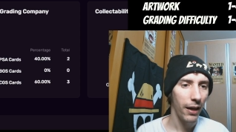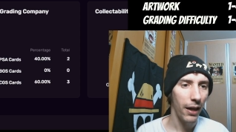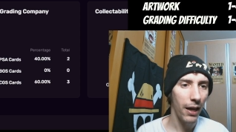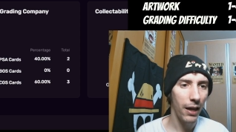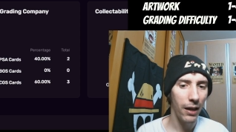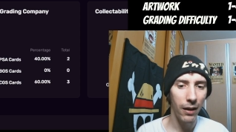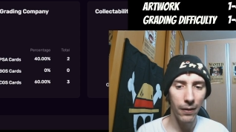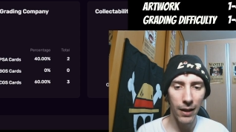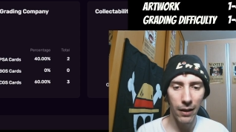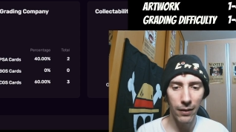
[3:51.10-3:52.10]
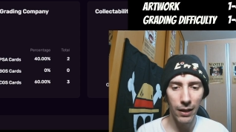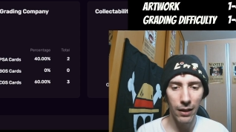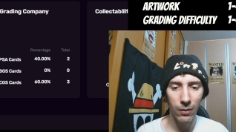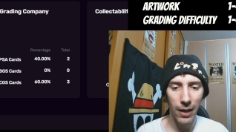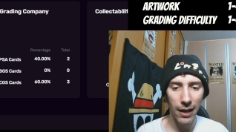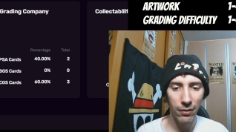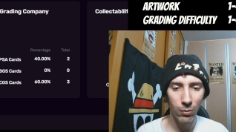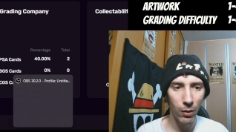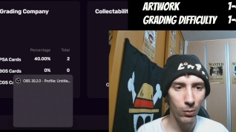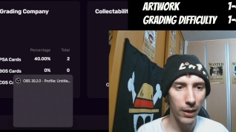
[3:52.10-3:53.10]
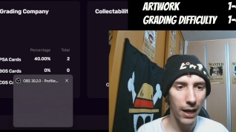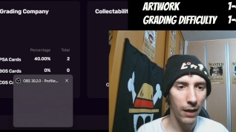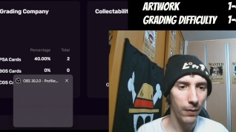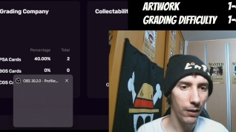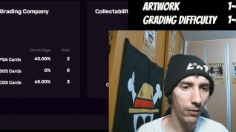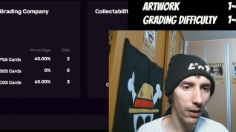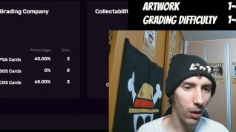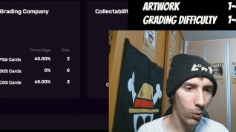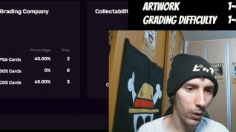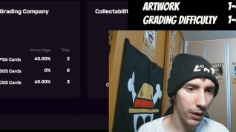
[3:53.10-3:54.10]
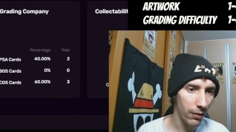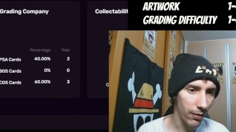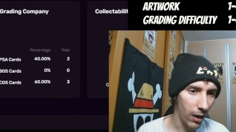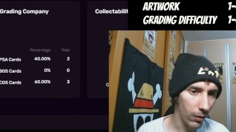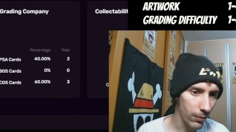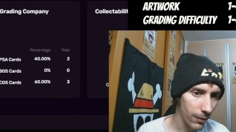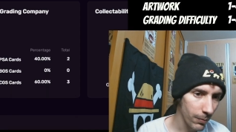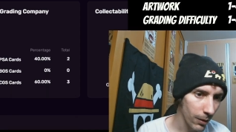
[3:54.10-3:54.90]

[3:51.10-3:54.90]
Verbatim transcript: And then the last one we have is the artwork itself.